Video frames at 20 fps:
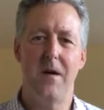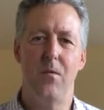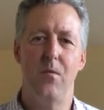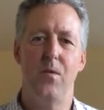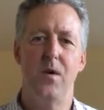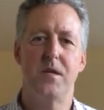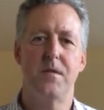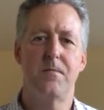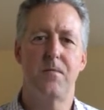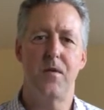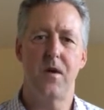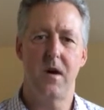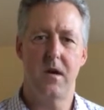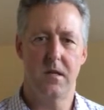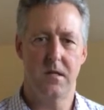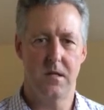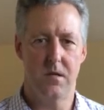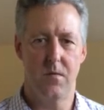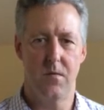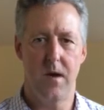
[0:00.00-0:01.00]
about which
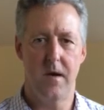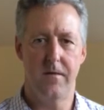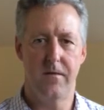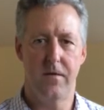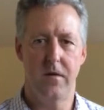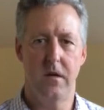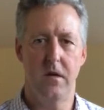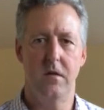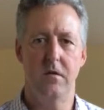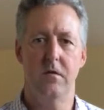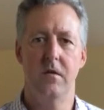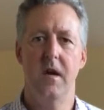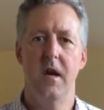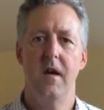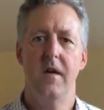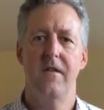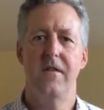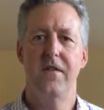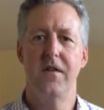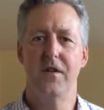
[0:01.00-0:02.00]
products are right for you,